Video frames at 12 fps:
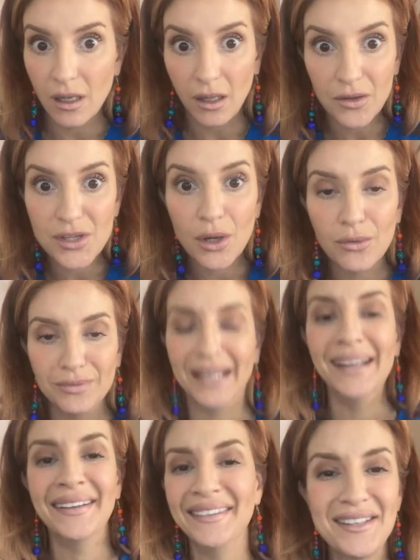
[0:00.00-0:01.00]
So
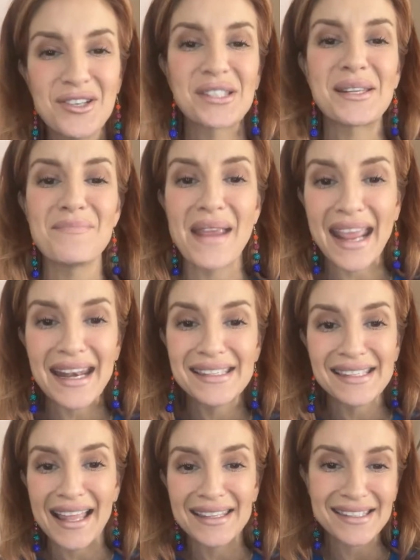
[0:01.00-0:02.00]
it just didn't make any
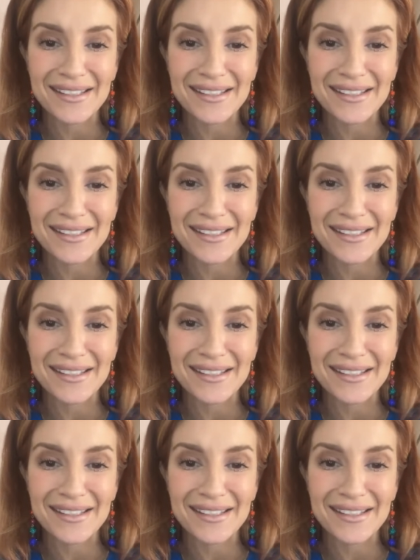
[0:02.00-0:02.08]
sense,